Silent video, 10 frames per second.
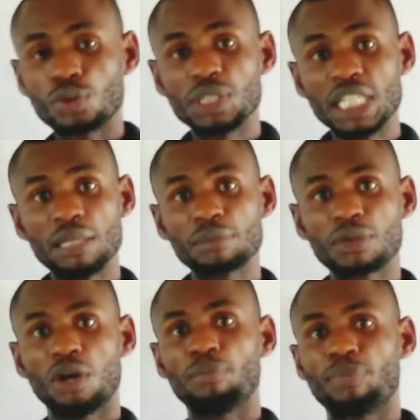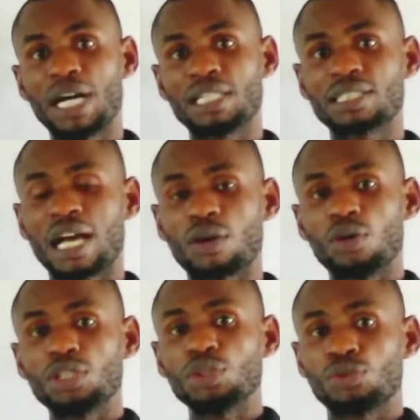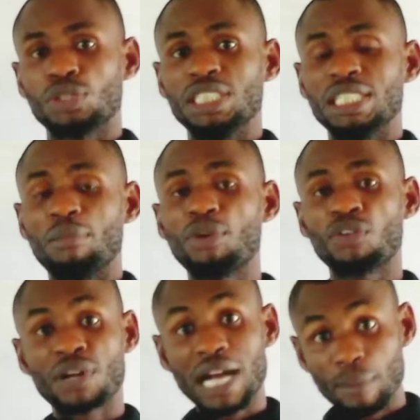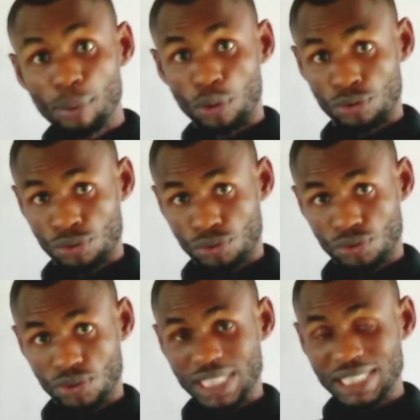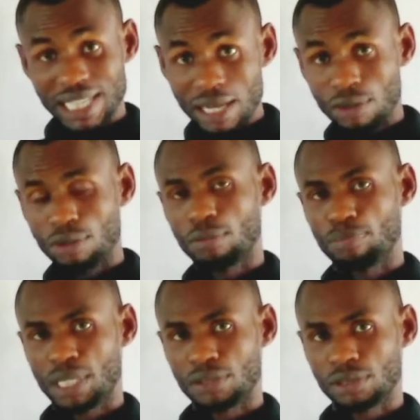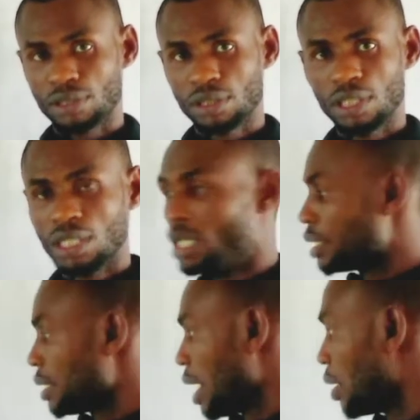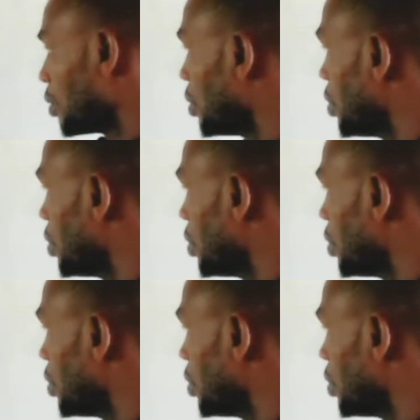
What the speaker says: name compounds according to the number of carbons in that compound. Now,